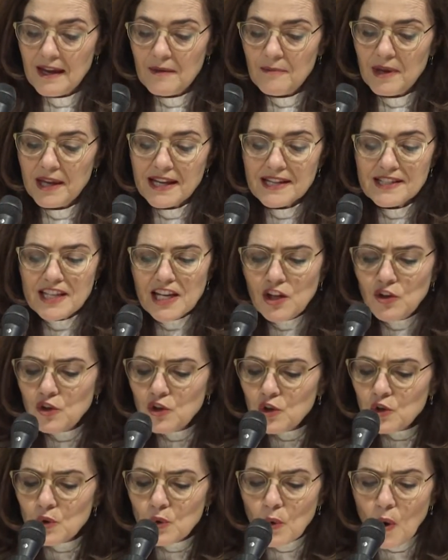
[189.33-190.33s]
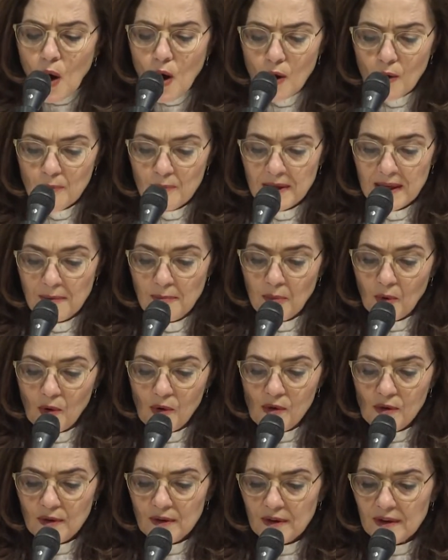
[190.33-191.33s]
because he knew all people